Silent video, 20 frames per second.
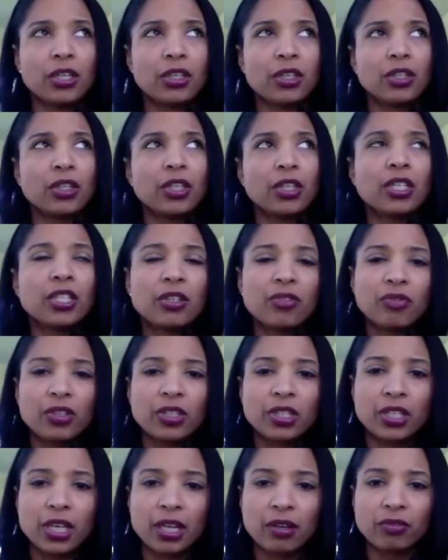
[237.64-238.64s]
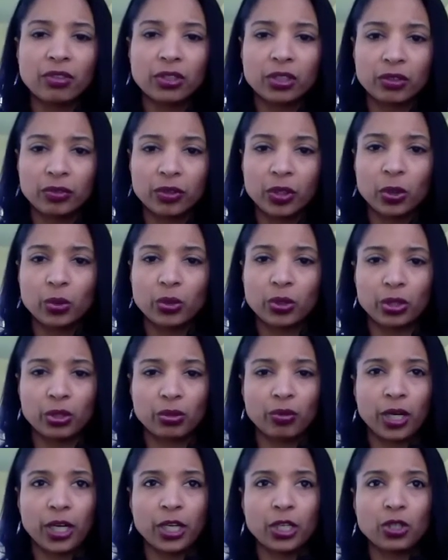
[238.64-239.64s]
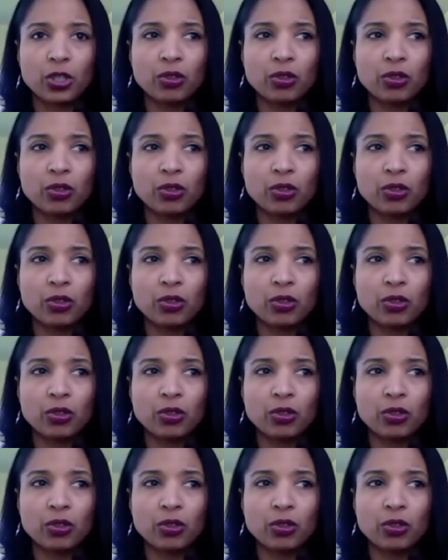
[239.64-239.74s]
There are different levels of coaching, right?